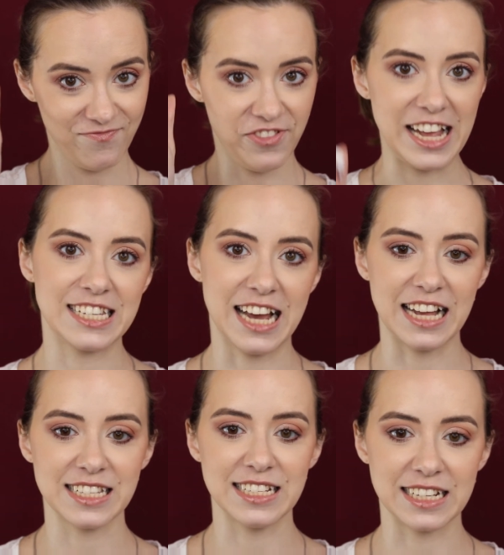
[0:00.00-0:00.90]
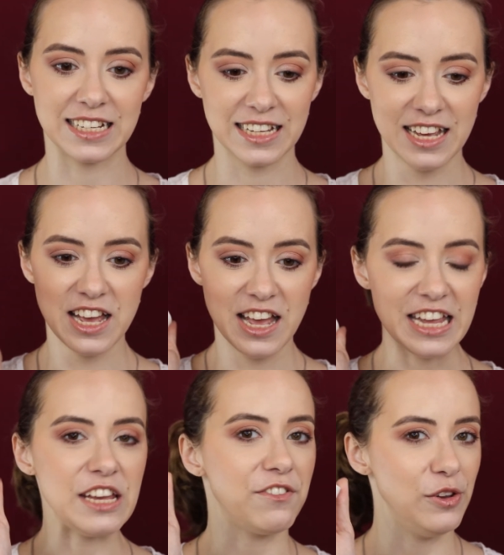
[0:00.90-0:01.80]
fantastic
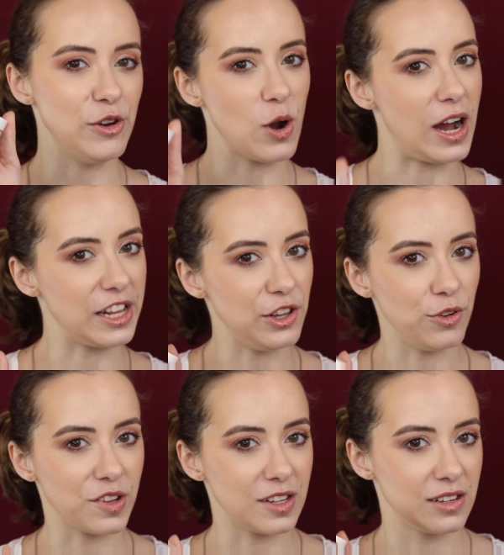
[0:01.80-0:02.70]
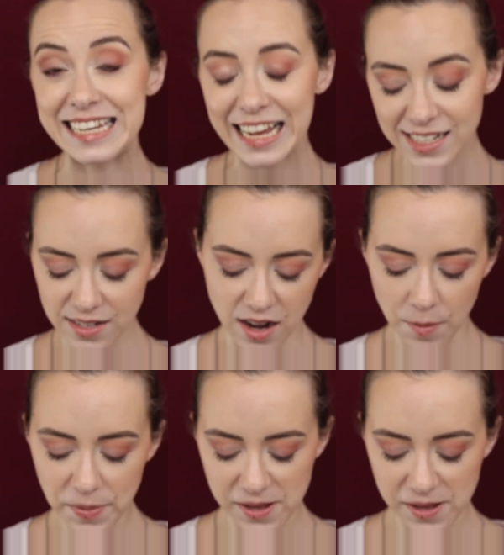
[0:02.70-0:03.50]
if you know how to use it. Next up